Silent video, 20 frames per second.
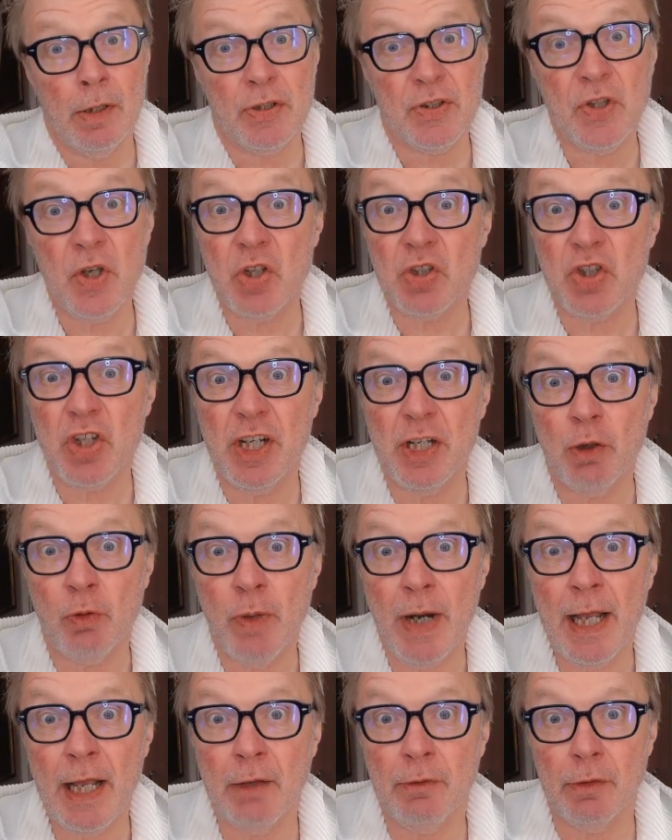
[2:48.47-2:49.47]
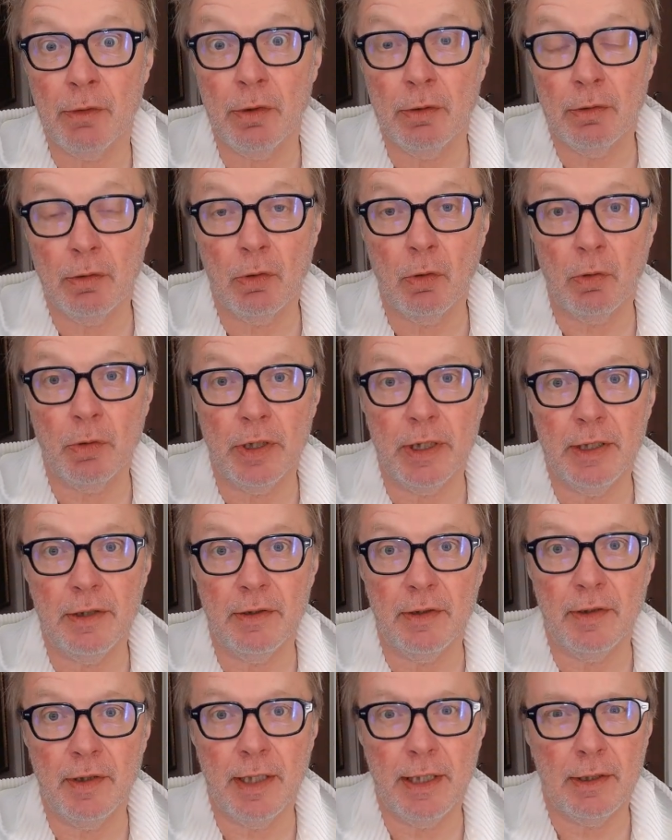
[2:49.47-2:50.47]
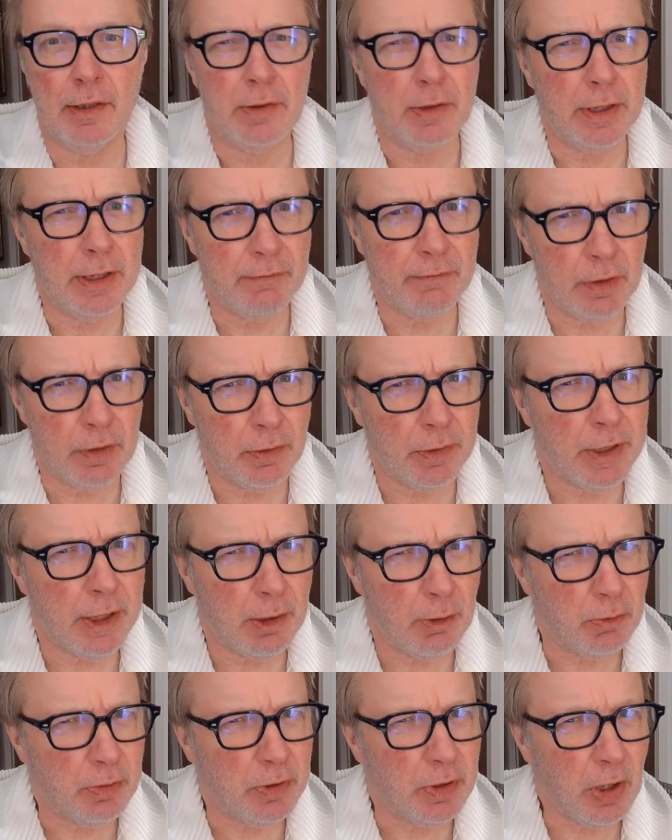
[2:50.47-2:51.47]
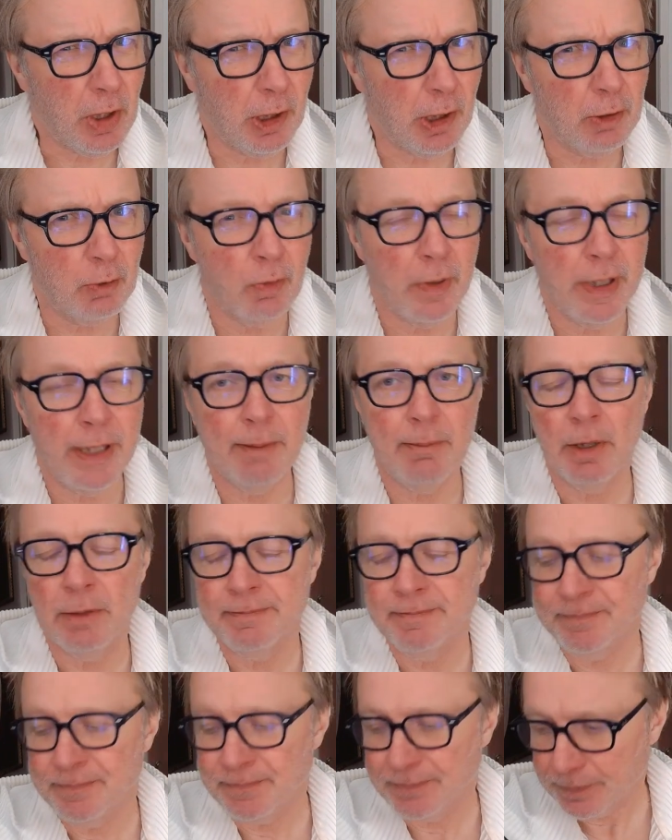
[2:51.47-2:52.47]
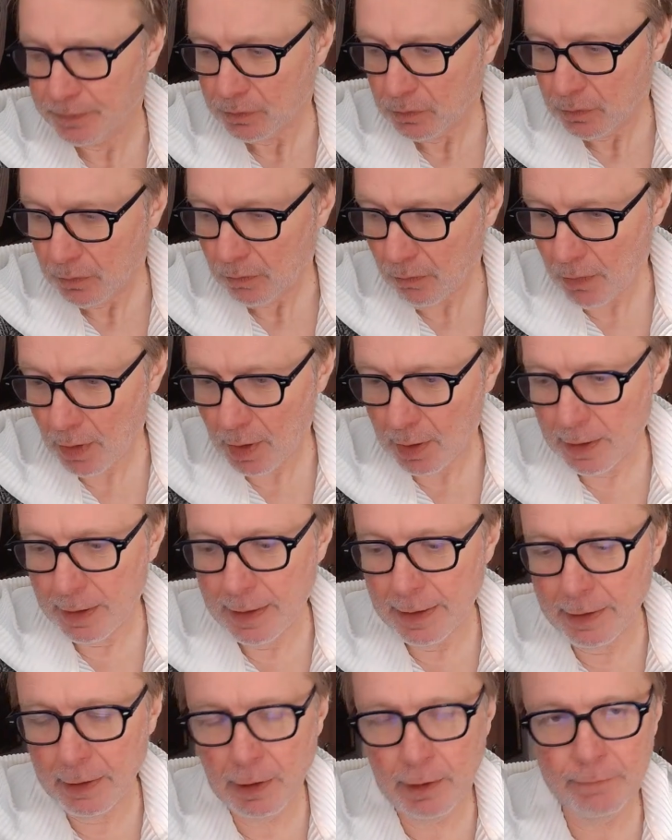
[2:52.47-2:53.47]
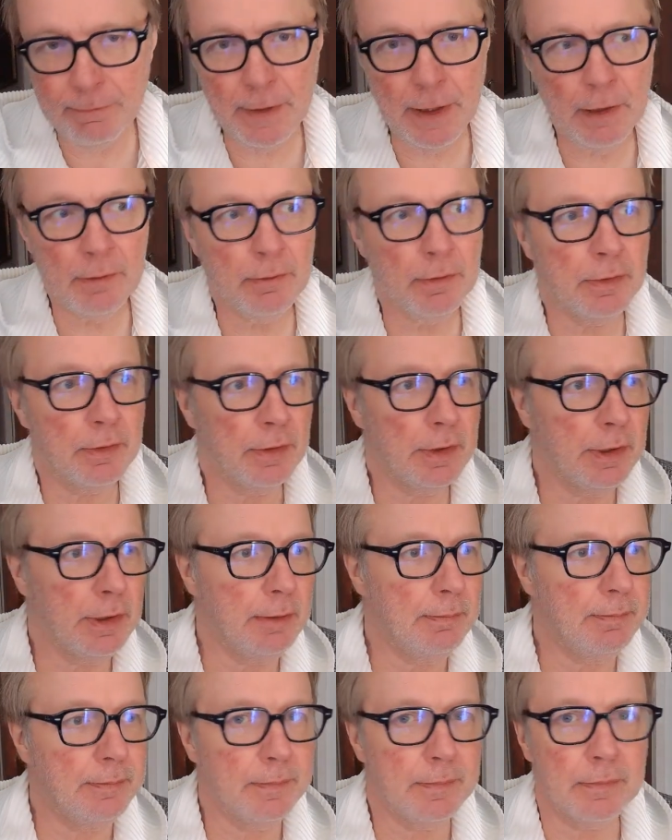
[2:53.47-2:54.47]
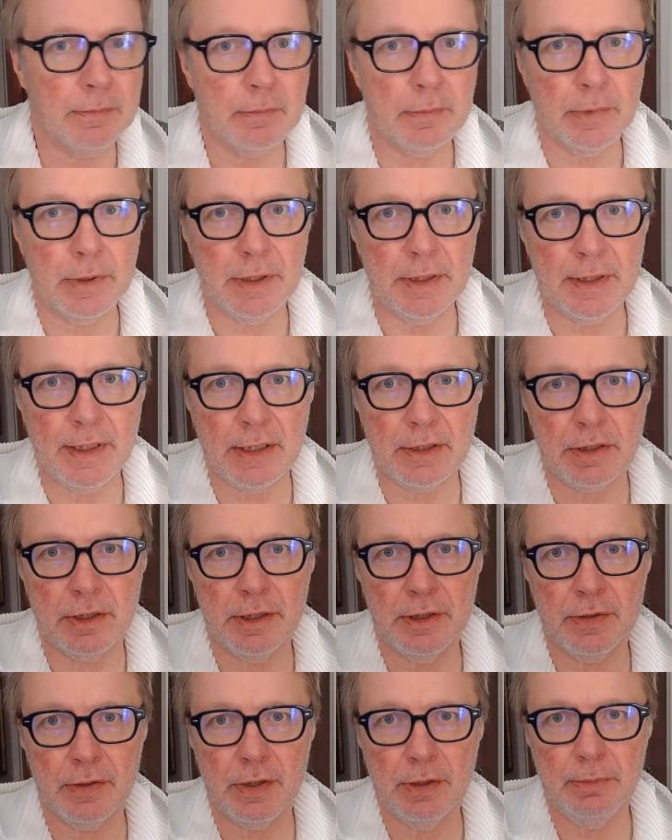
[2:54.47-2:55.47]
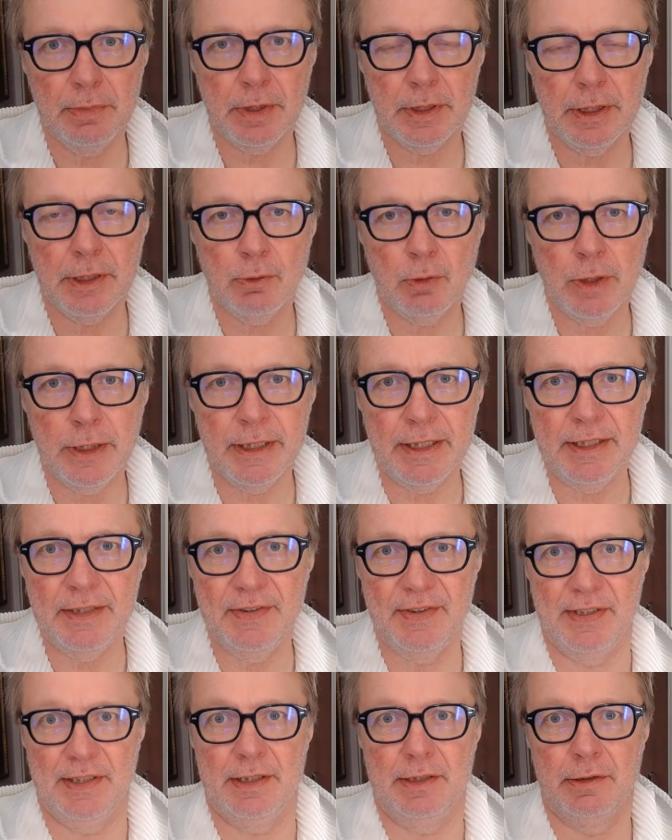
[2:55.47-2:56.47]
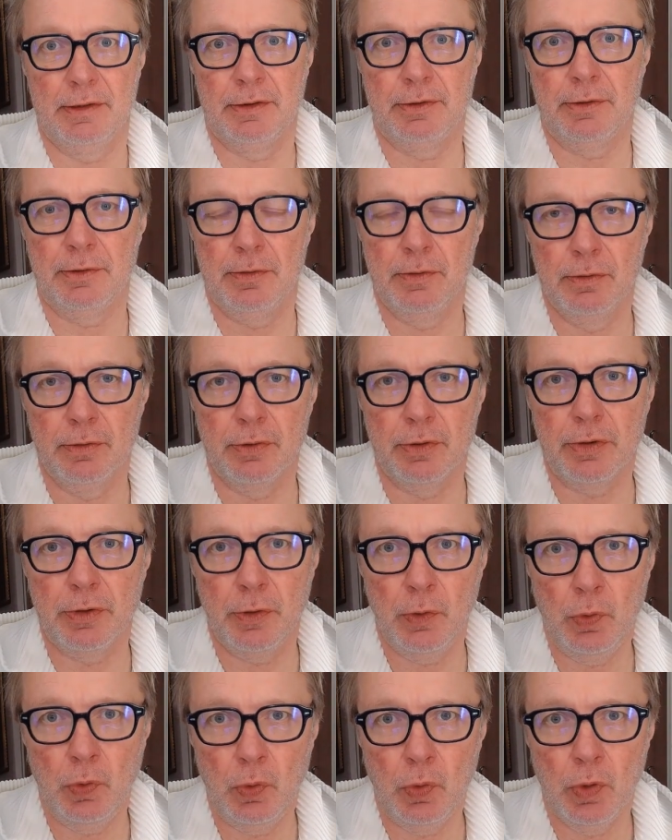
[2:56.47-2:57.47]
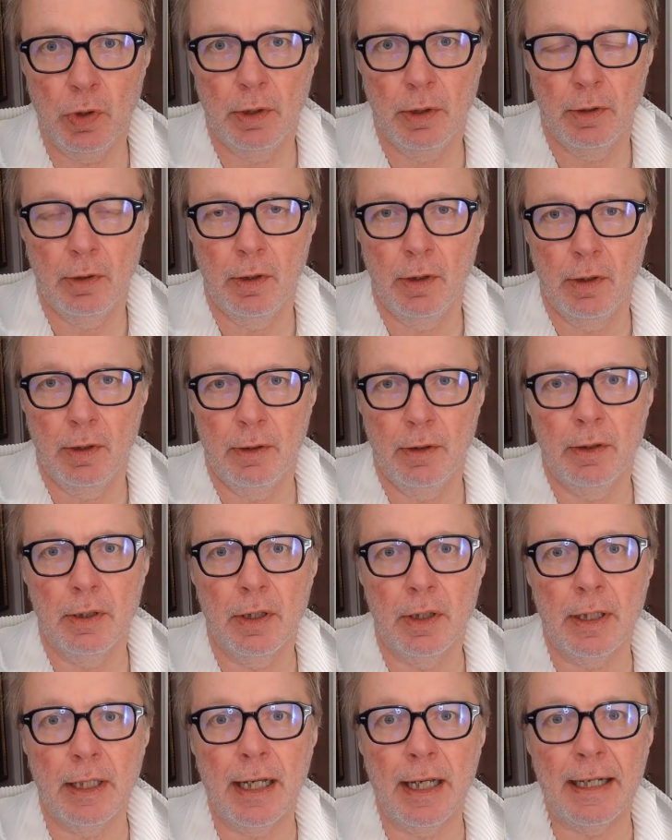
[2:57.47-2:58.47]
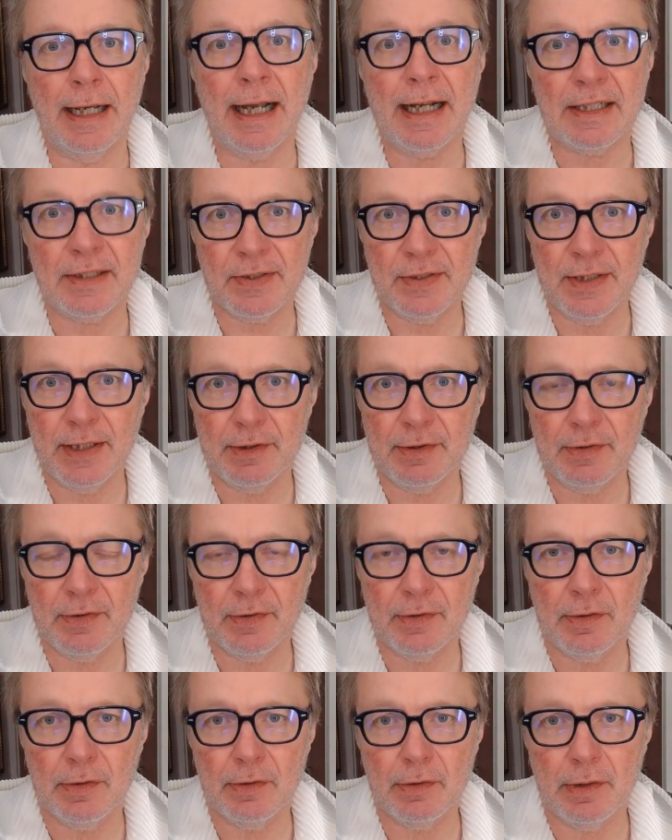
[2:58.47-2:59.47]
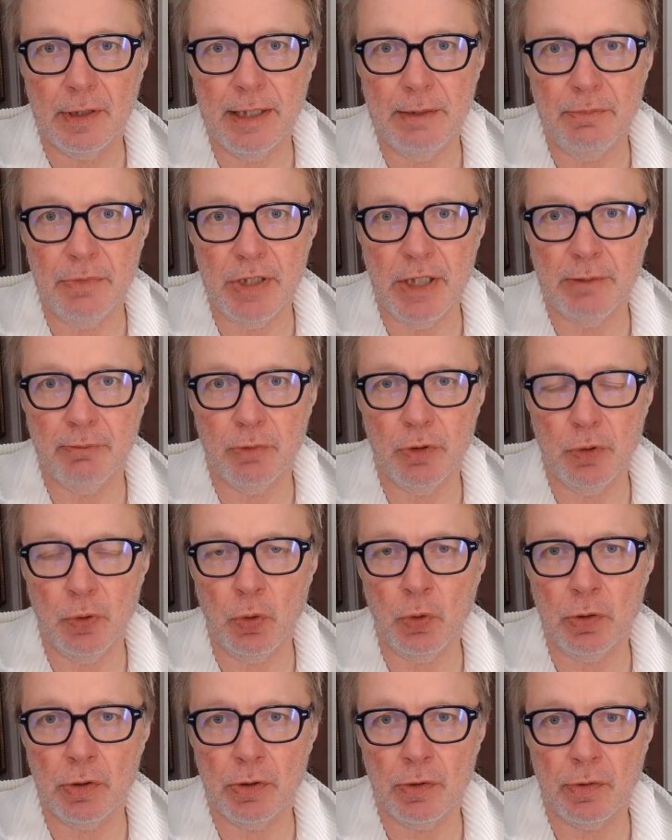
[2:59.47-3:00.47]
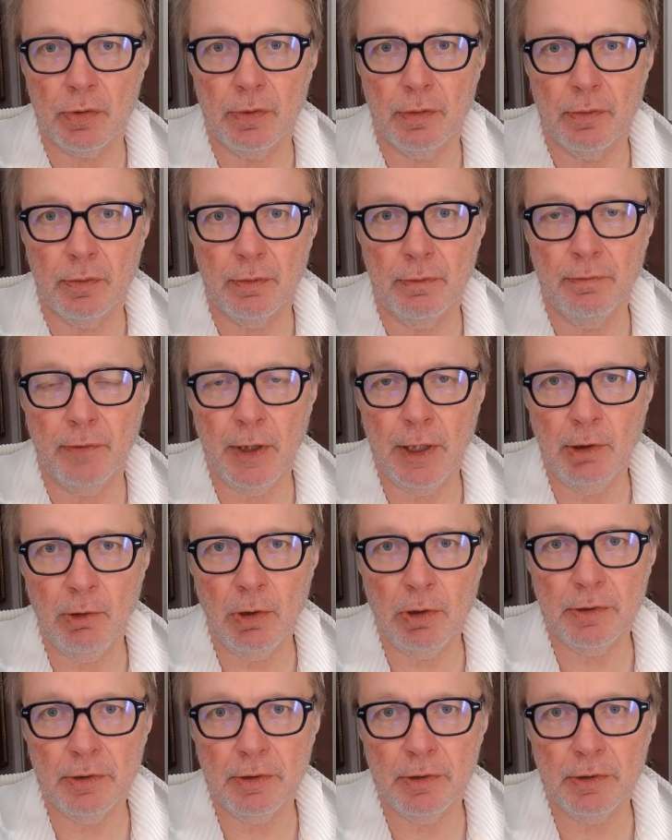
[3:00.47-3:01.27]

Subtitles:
searching around on the internet and even on the old dark web. And I found it is actually seemingly quite easy to access MGM resorts via